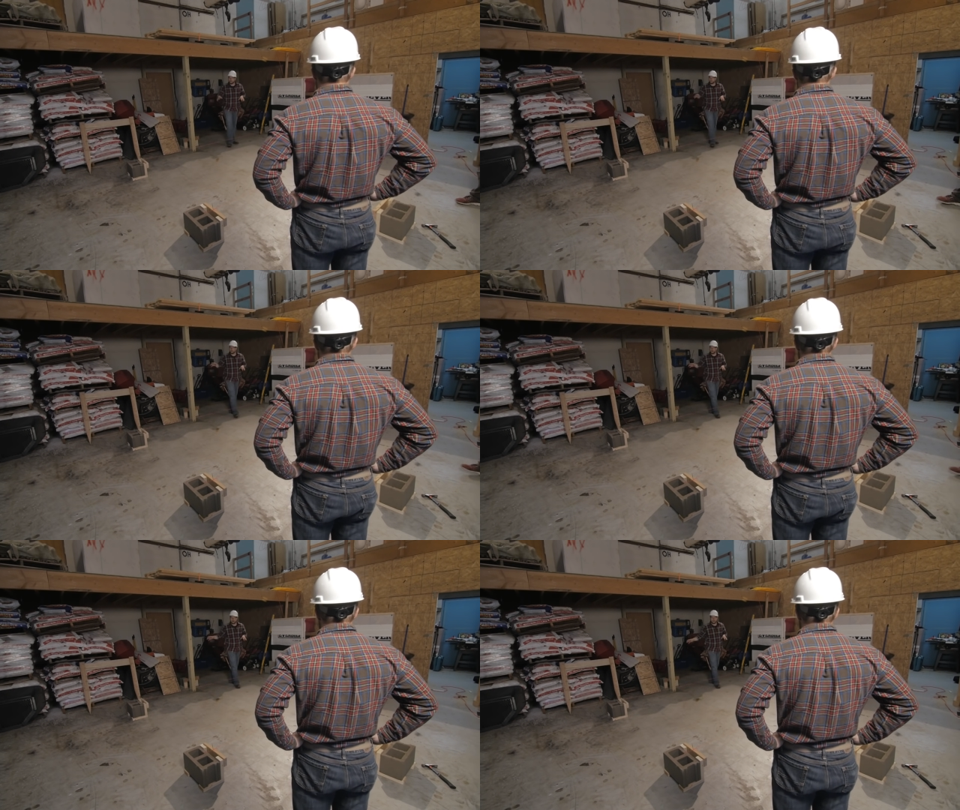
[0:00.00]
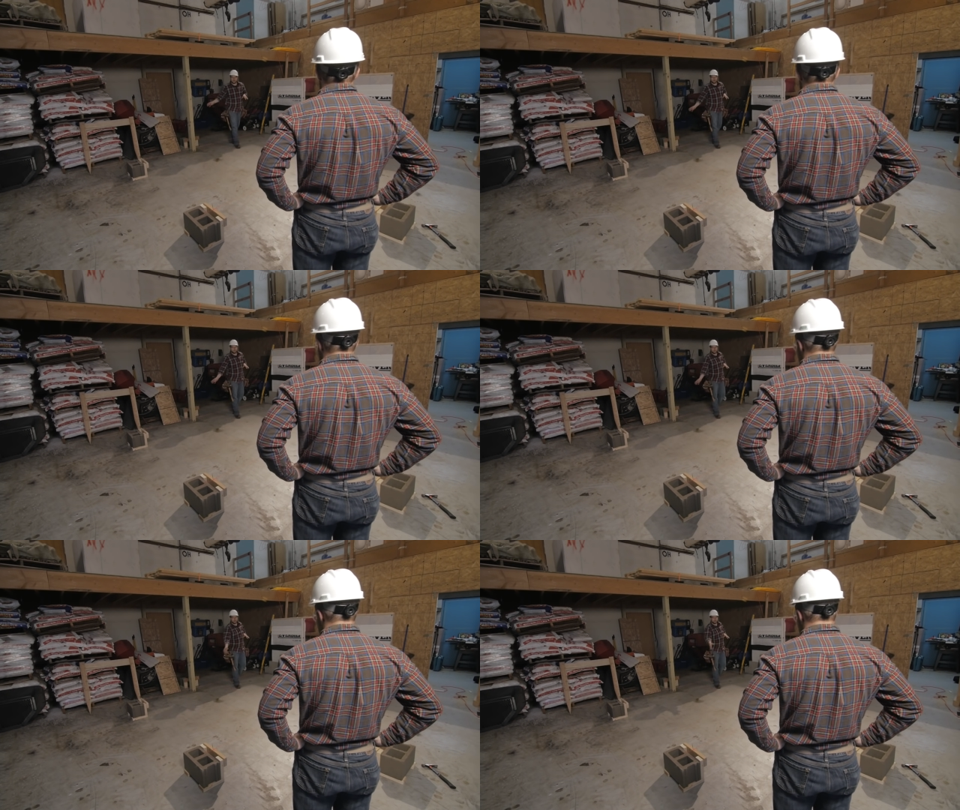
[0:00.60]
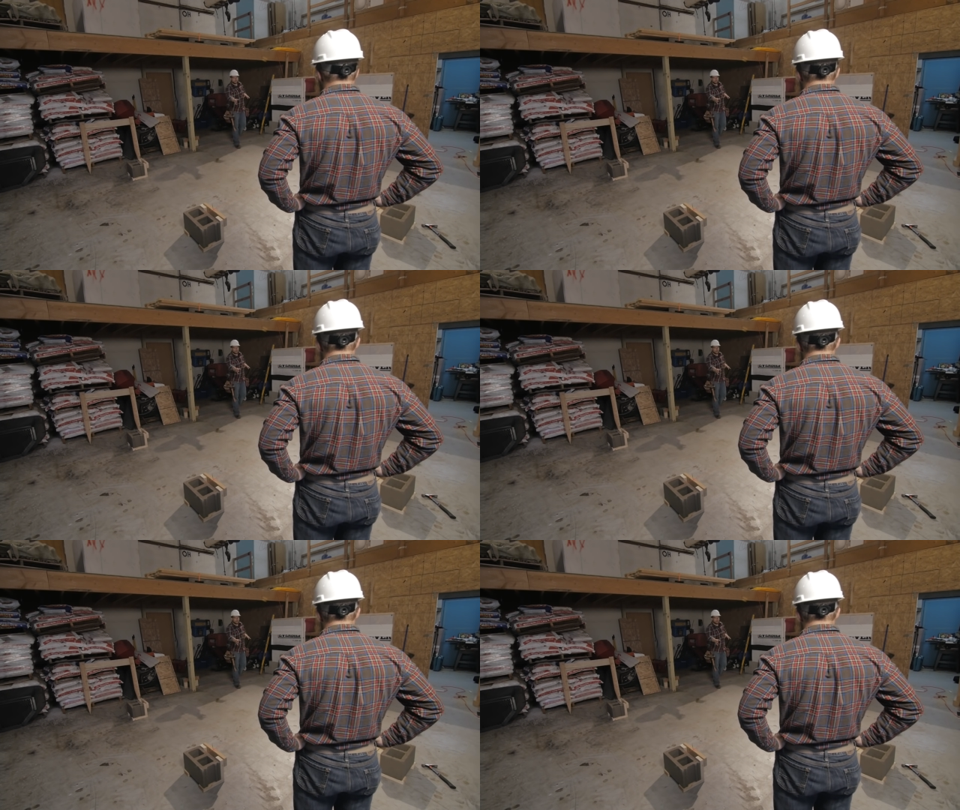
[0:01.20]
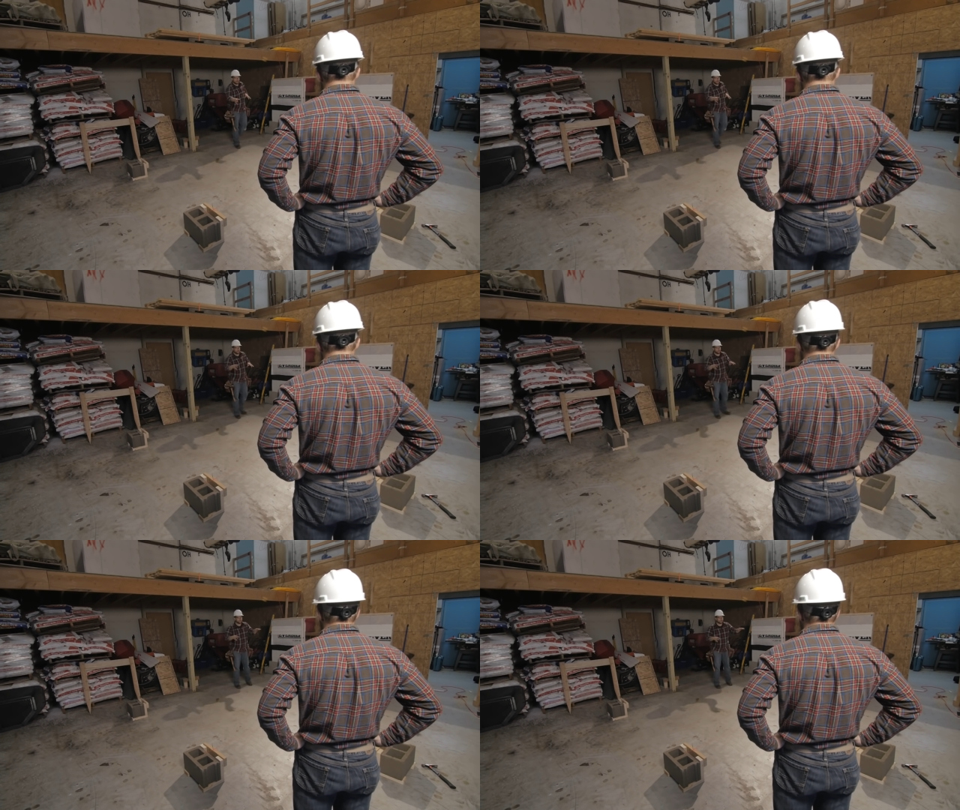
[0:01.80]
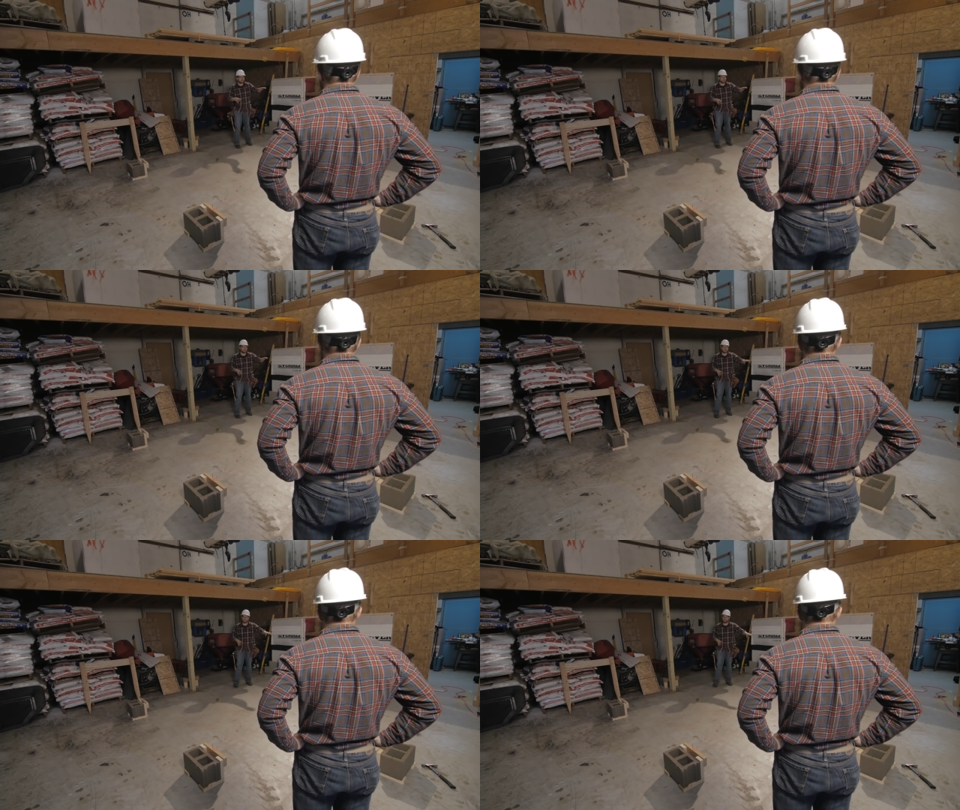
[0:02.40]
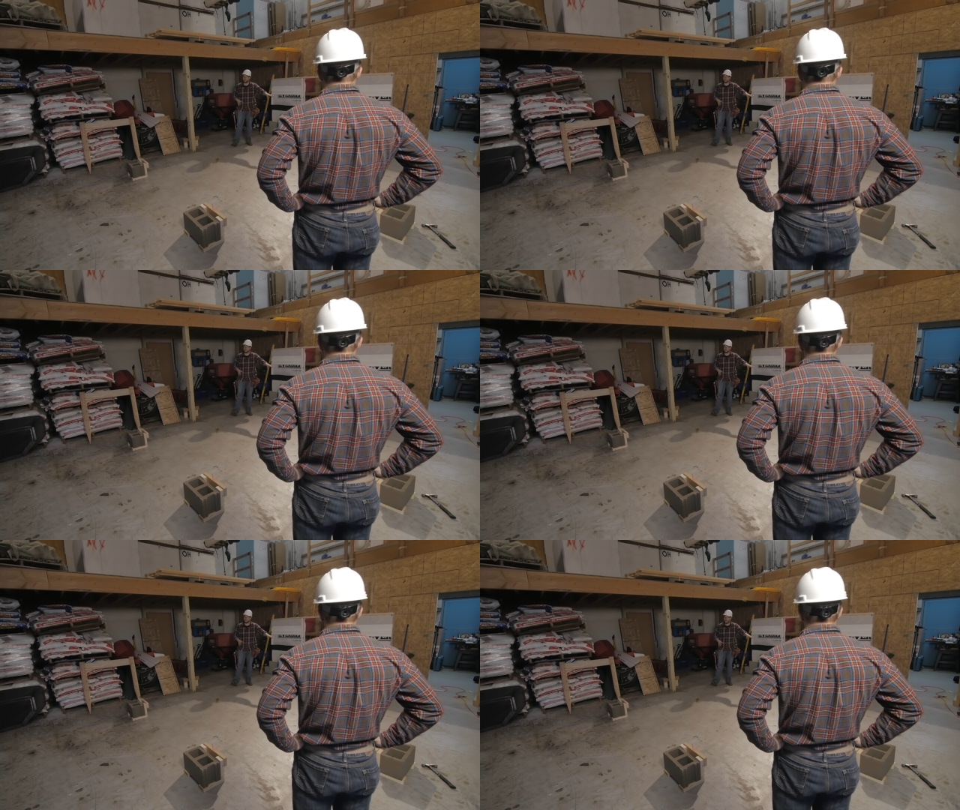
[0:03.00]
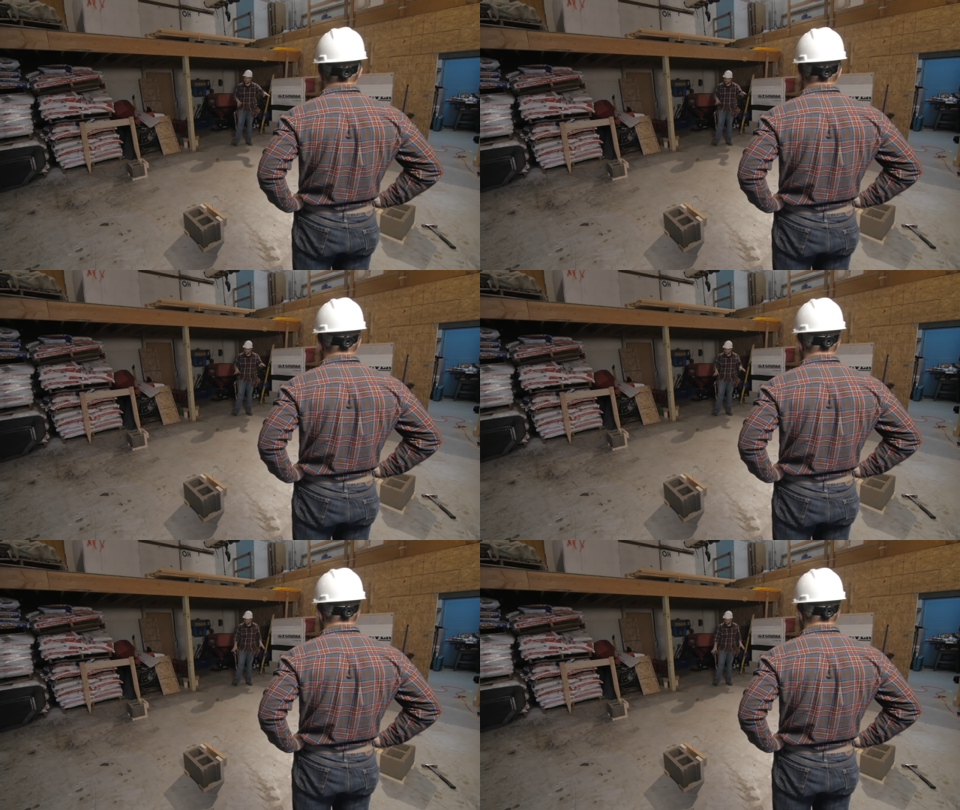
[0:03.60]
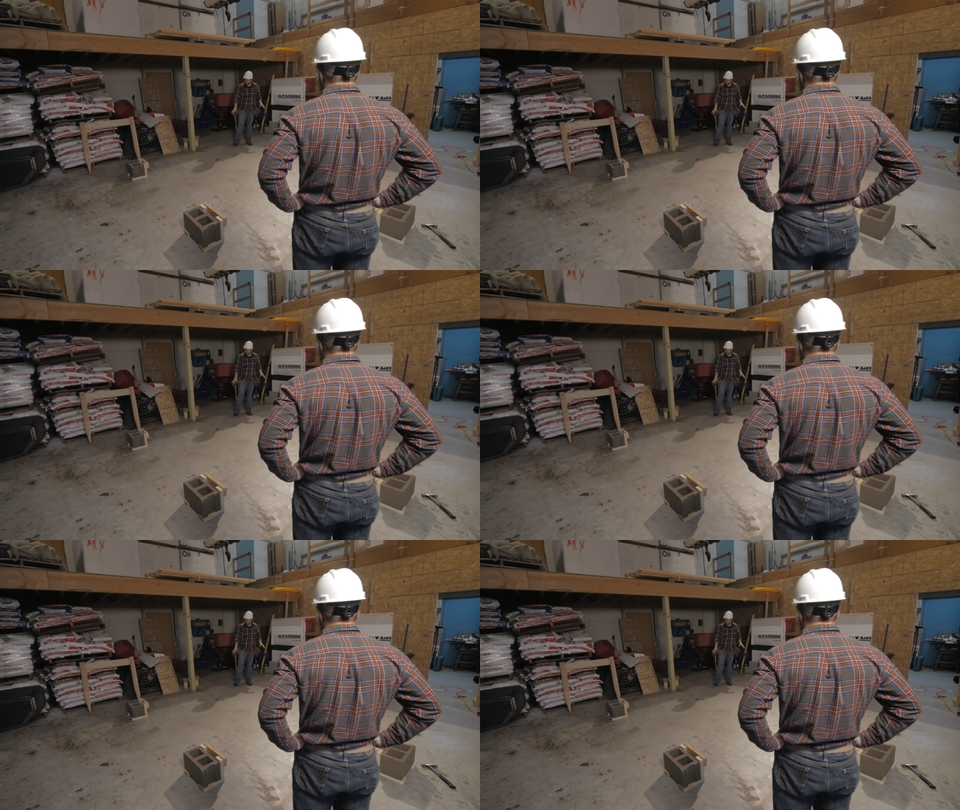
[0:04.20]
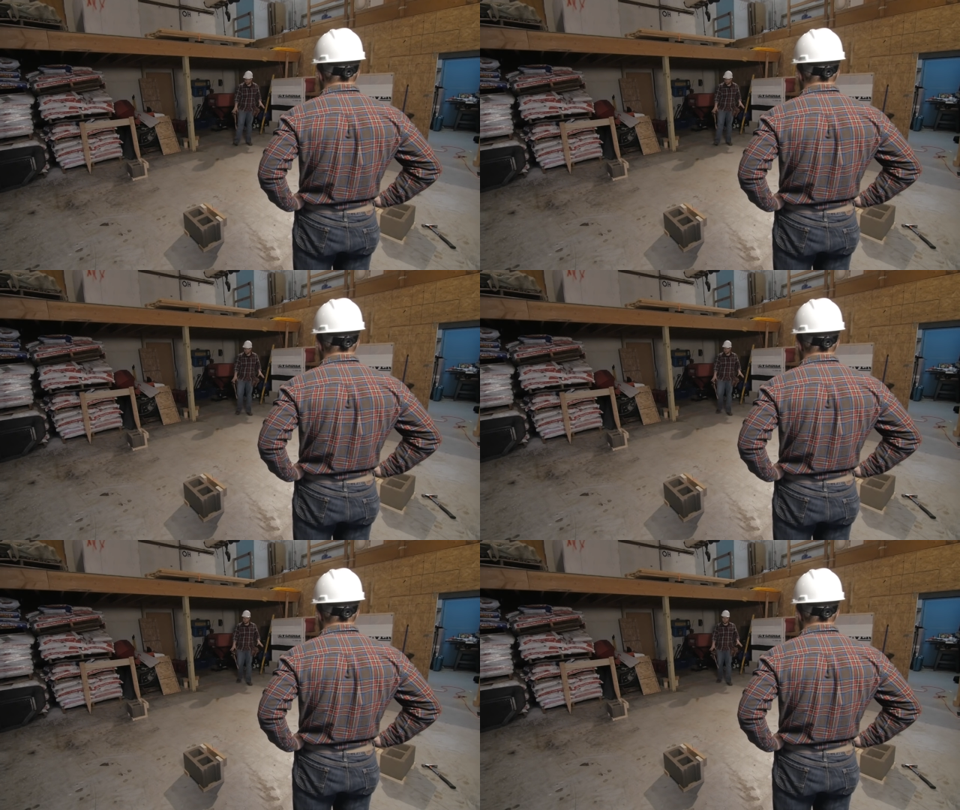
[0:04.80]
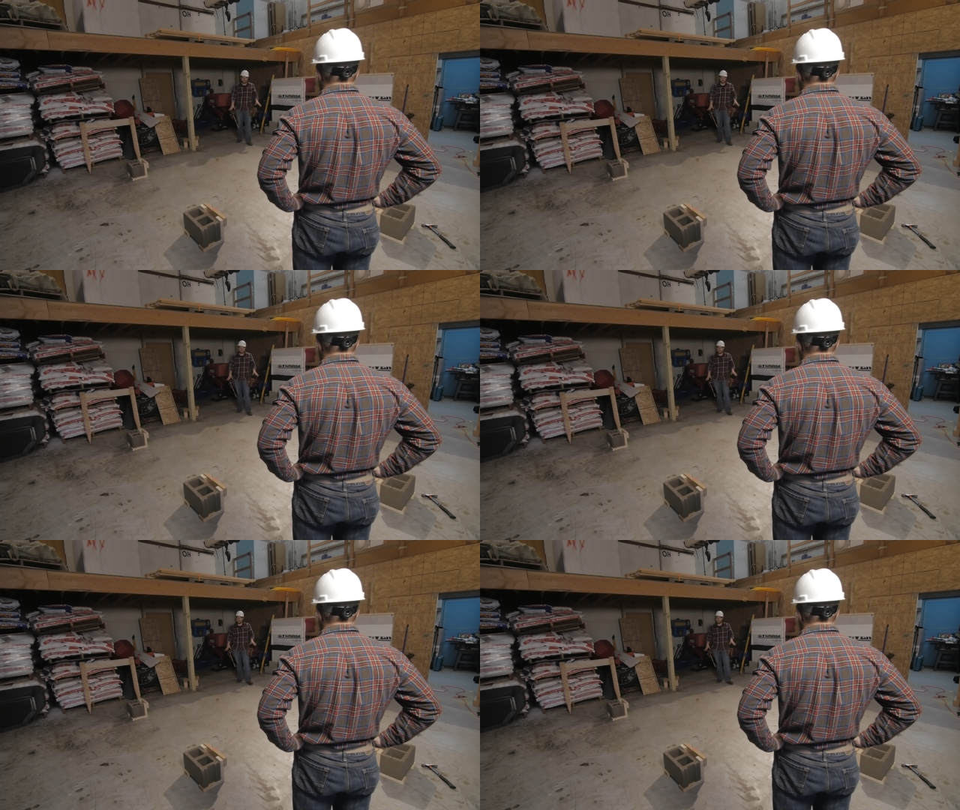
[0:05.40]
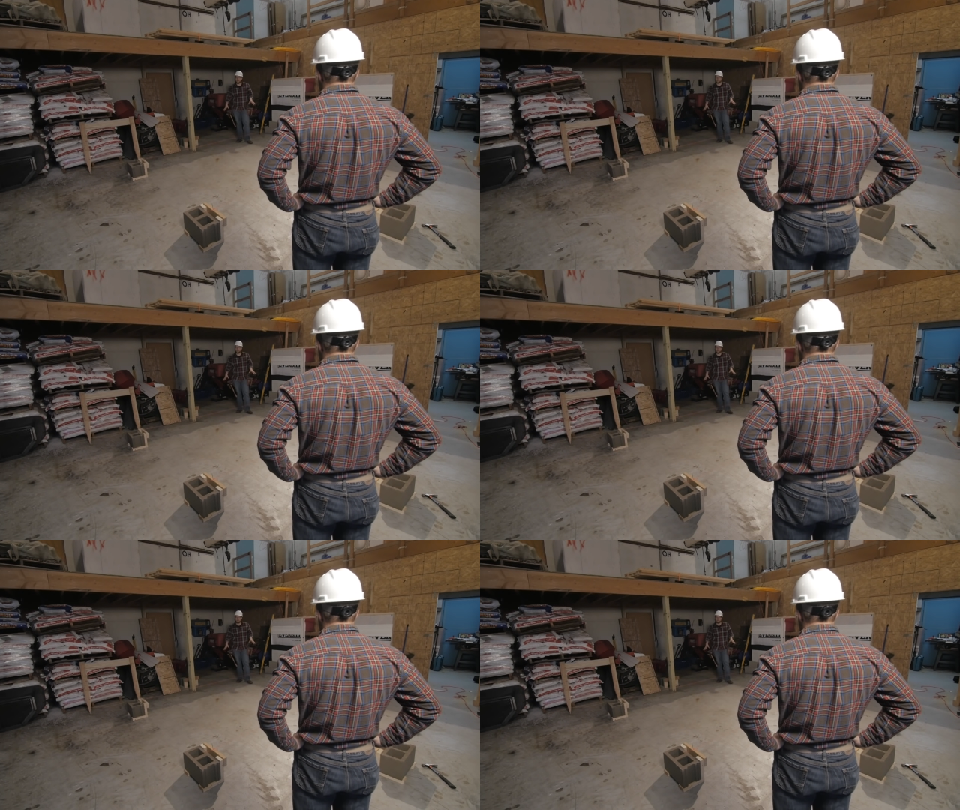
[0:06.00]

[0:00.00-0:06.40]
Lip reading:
(no speaker visible)